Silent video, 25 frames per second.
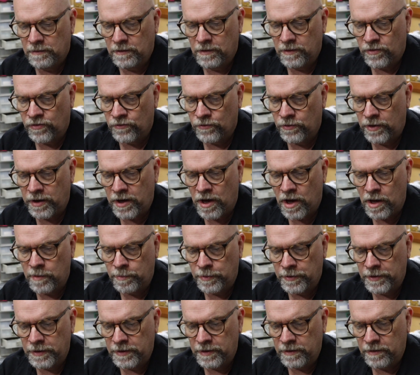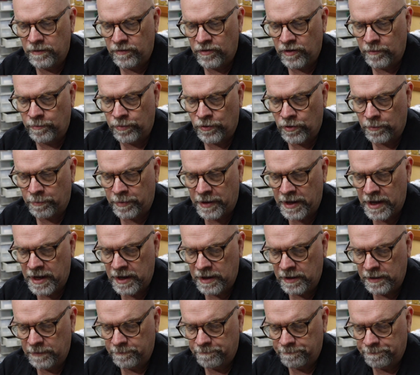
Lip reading: It's already opened, Ziploc bag.